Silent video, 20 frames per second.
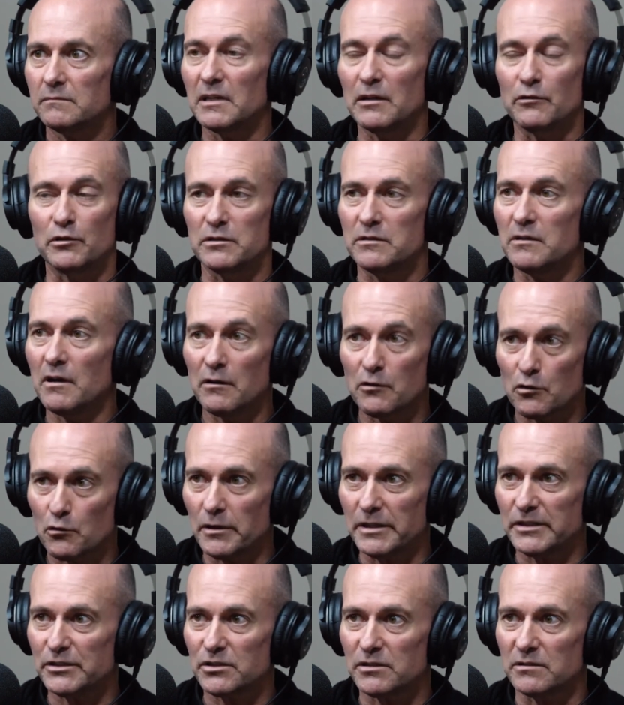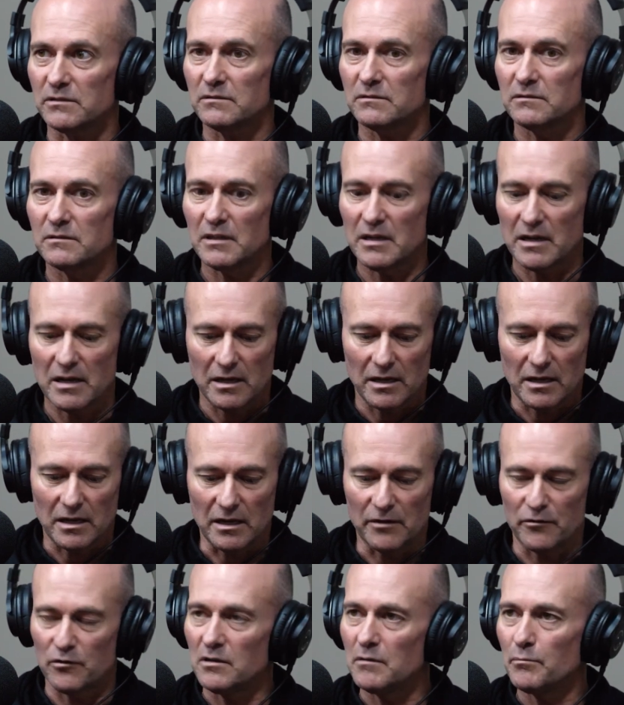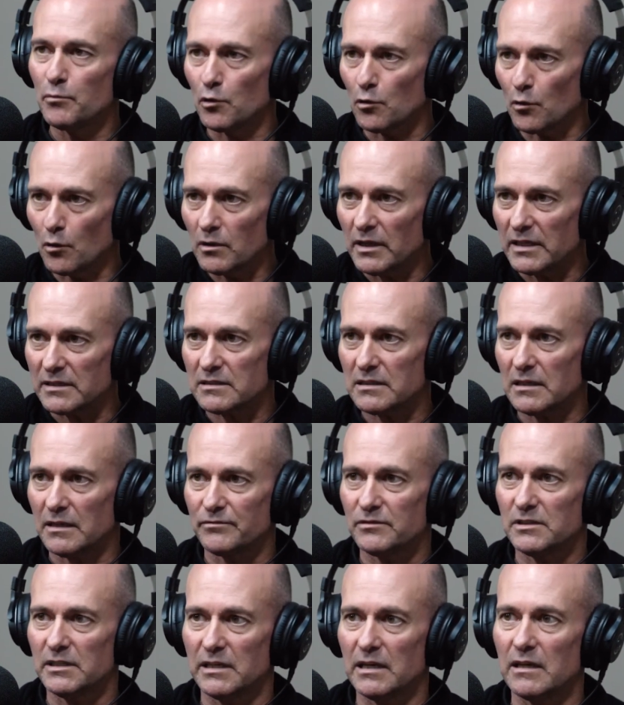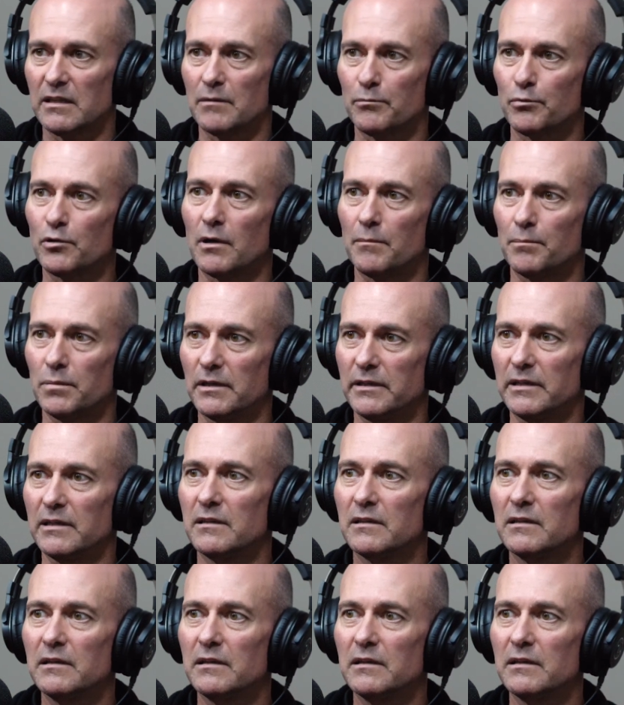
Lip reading: There is no question if you put all that stuff together properly.